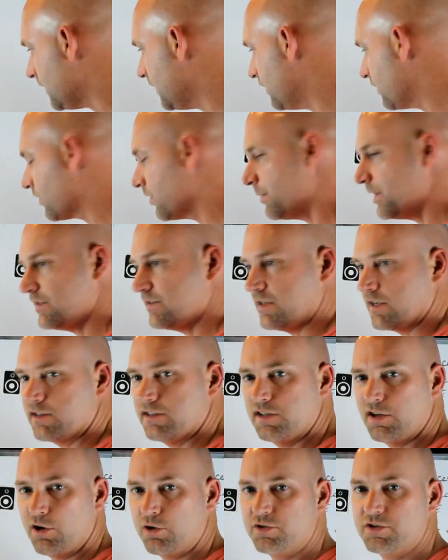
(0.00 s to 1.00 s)
you know, it could be
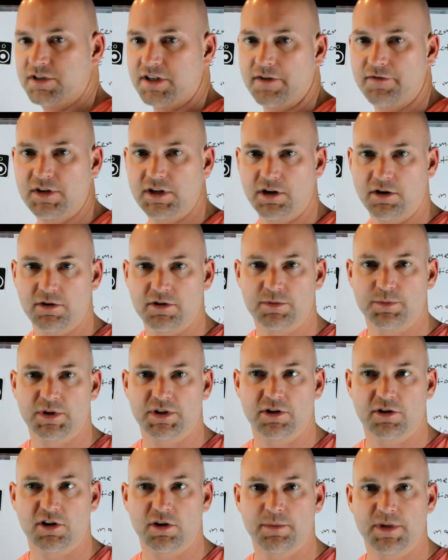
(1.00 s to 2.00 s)
60 hertz, 70 hertz, but
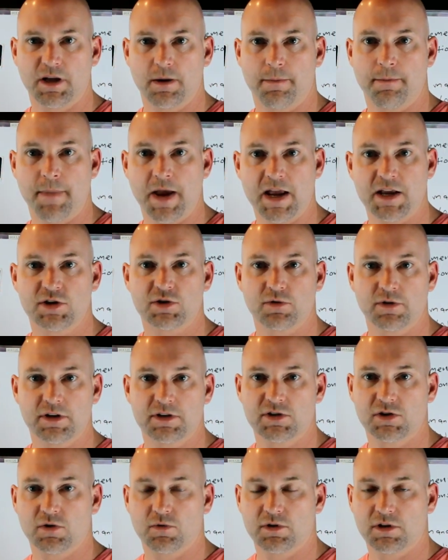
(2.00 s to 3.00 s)
there could be a major
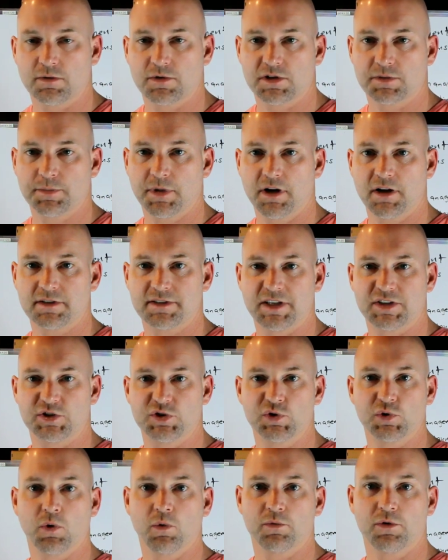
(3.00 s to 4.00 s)
issue in the response
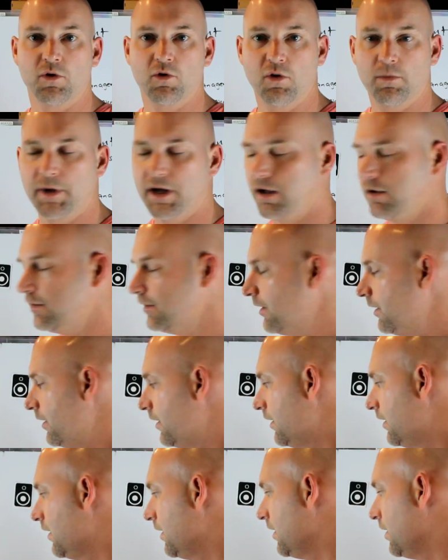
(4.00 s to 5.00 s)
that you don't know about.
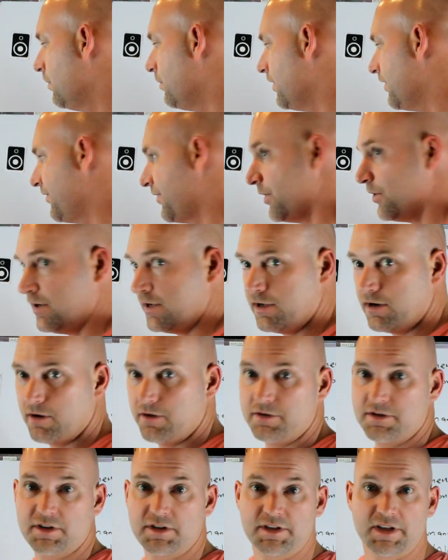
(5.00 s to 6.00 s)
But 30
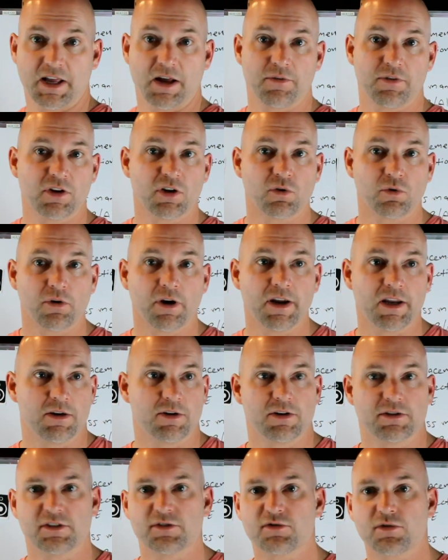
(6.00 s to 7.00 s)
hertz is sounding great
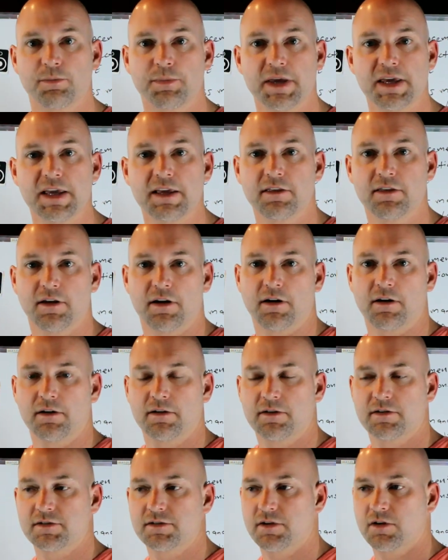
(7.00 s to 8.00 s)
because there's a peak there.
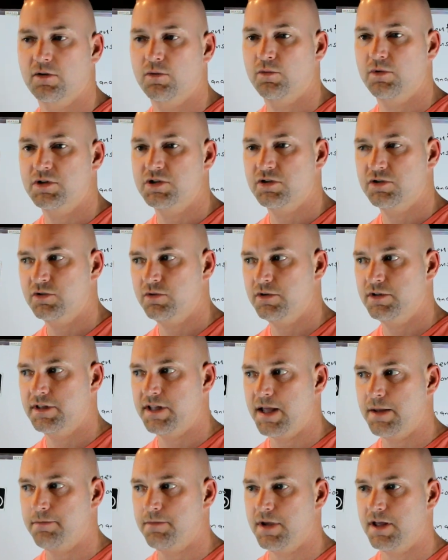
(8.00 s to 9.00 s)
So when you're doing
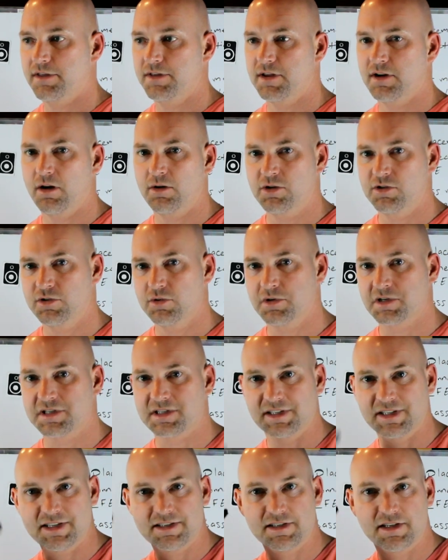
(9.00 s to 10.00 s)
that method, all you're doing
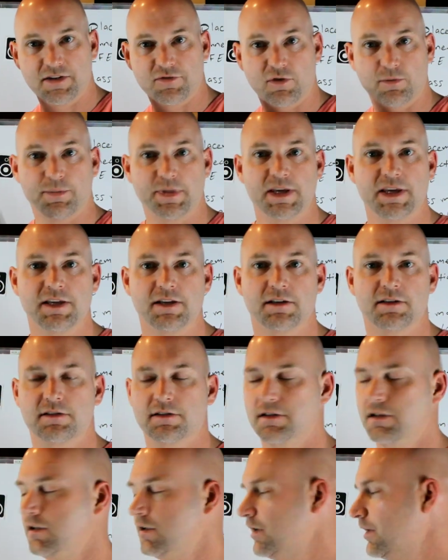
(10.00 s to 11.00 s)
is listening for
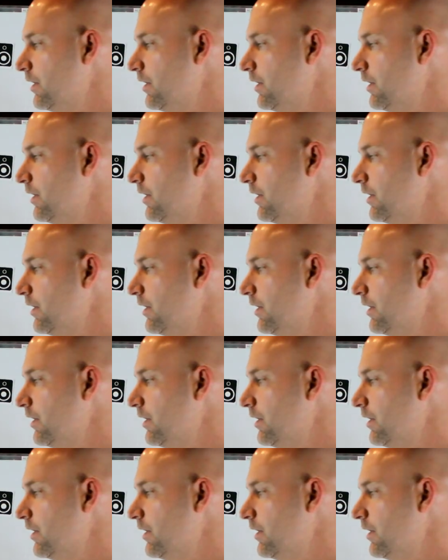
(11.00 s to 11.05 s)
peaks.